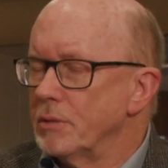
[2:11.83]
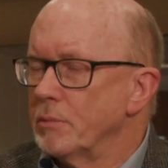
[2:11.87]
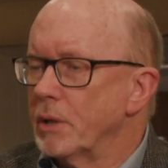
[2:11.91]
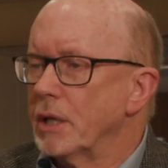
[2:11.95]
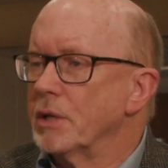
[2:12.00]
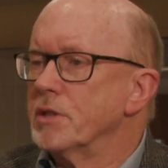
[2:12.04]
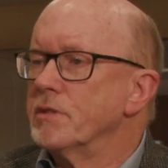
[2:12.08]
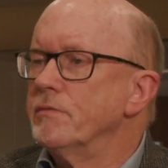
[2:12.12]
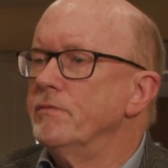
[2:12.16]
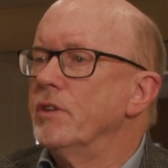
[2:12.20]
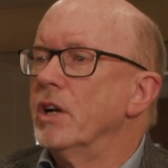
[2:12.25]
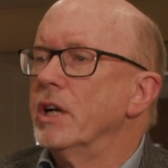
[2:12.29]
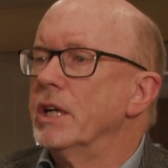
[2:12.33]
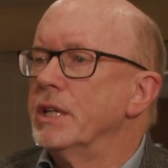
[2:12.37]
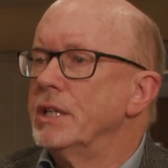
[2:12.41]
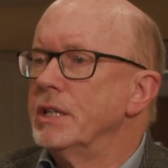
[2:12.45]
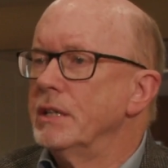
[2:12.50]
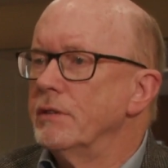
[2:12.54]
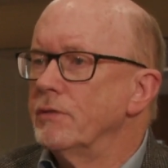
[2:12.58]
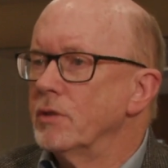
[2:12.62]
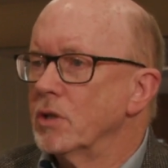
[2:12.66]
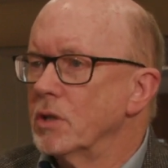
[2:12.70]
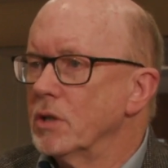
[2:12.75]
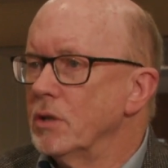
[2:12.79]
It becomes very
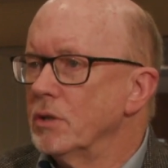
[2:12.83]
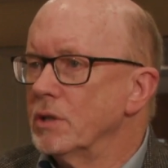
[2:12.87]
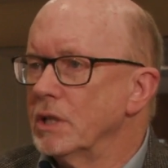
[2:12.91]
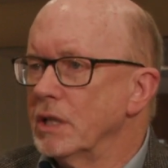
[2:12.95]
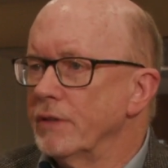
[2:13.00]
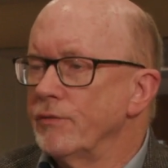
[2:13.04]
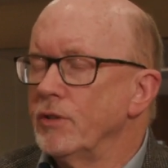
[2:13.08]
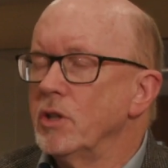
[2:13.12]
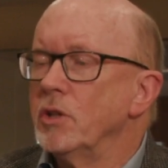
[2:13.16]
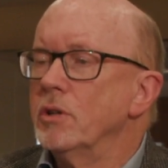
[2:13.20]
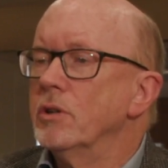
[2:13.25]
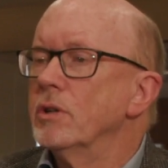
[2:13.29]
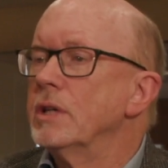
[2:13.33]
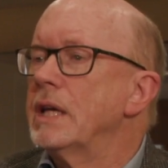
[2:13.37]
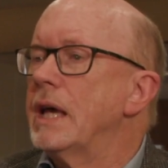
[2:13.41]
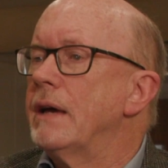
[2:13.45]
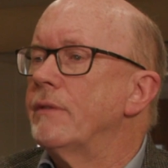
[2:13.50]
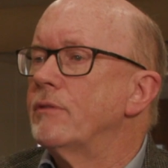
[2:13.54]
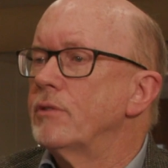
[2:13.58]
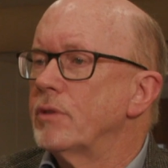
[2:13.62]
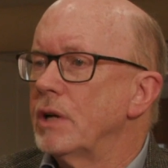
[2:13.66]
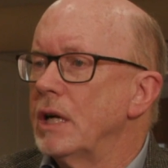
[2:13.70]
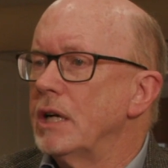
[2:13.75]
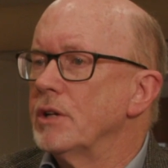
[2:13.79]
difficult. If you don't
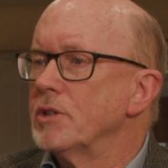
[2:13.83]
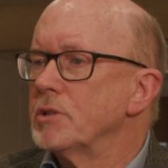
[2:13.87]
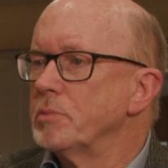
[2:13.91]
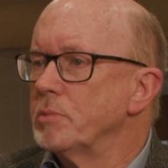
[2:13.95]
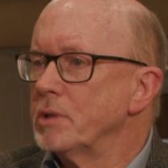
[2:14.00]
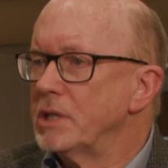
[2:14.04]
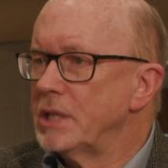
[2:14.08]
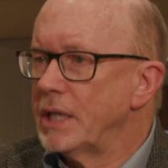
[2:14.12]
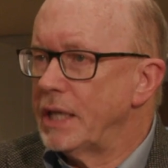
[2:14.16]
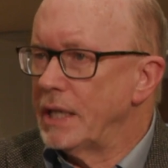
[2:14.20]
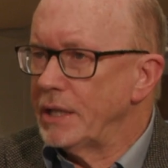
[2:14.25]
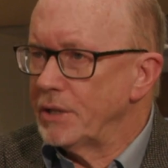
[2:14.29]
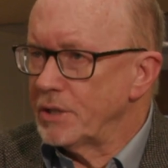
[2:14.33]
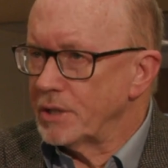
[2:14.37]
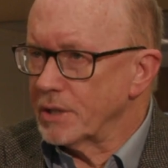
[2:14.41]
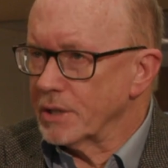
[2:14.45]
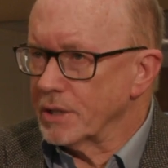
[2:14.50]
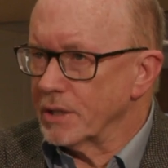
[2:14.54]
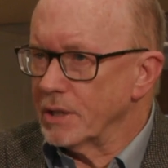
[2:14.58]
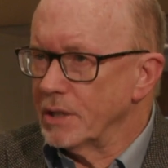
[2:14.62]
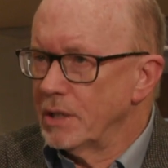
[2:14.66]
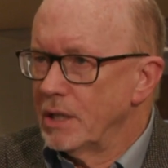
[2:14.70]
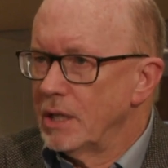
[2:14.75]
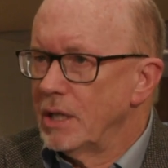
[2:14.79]
have
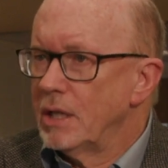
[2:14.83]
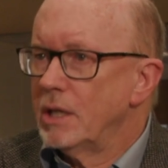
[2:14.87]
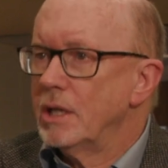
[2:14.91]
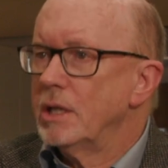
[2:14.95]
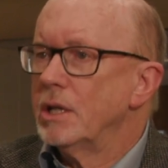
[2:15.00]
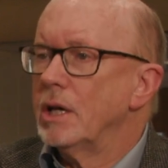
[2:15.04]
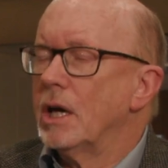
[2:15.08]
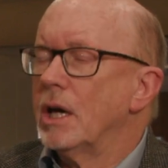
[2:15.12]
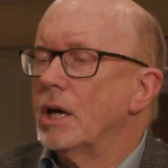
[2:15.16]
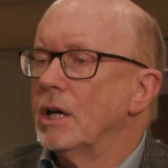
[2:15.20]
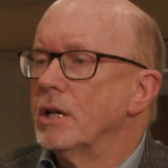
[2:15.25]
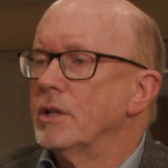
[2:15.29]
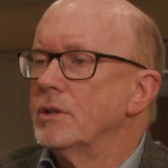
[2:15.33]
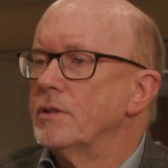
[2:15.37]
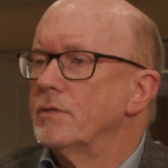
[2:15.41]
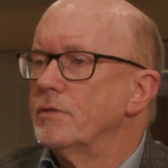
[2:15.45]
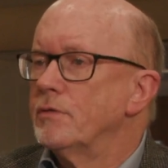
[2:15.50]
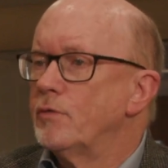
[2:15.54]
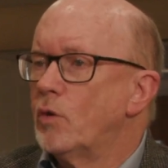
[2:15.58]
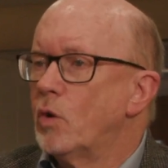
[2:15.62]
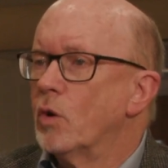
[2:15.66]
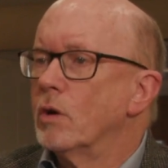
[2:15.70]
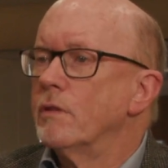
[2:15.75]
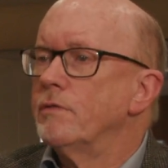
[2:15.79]
transportation
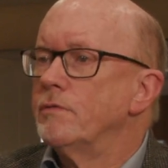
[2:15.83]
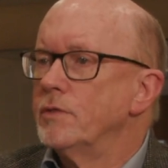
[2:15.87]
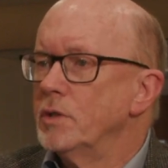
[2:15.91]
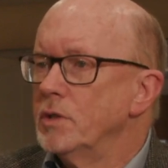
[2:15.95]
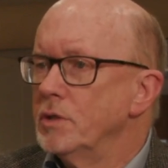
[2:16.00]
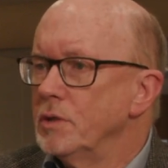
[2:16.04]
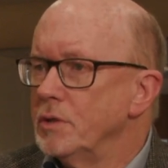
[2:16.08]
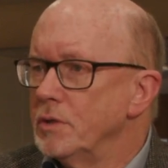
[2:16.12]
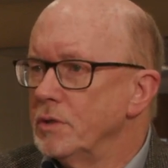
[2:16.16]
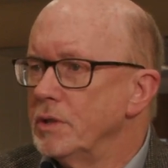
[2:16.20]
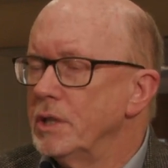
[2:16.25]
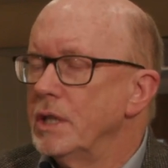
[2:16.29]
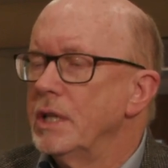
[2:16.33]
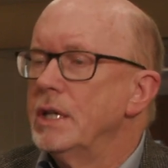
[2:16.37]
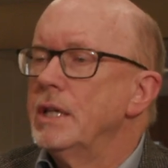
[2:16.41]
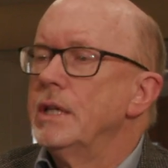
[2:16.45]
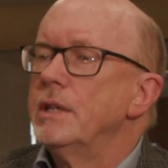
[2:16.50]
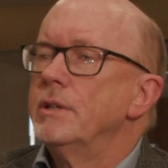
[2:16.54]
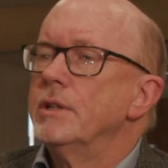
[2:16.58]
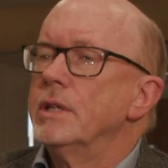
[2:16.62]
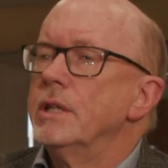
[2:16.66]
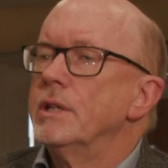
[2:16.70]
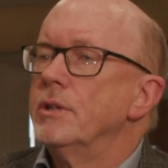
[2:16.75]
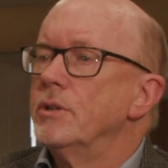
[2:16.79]
for food,
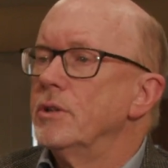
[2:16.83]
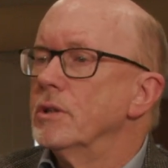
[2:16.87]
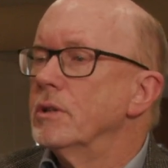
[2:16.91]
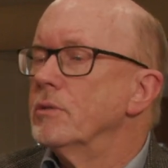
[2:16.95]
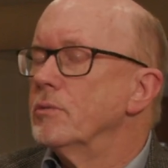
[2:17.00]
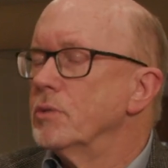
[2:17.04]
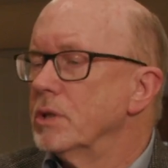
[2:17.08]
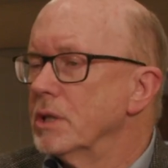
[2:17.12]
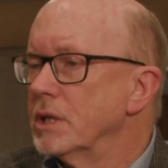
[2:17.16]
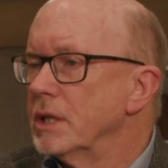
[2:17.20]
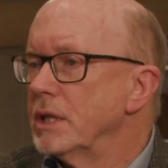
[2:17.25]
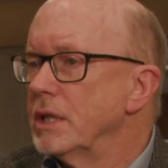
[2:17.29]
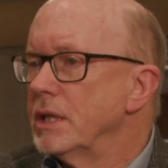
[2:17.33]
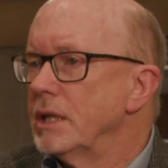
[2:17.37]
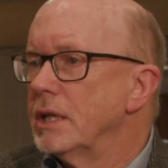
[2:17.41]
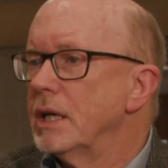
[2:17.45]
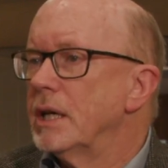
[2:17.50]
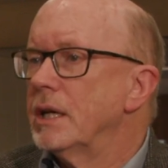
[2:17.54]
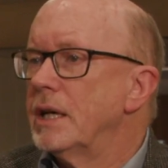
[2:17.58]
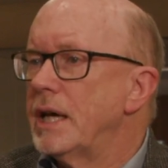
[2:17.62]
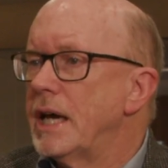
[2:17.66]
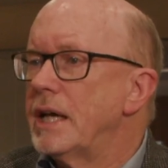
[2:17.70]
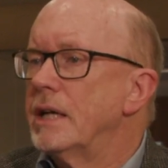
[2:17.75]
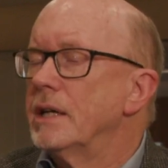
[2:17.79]
then you're really
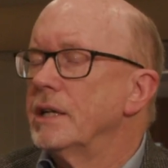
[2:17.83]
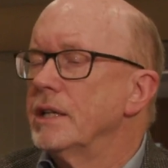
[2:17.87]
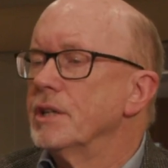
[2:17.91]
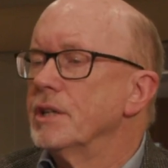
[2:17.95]
at a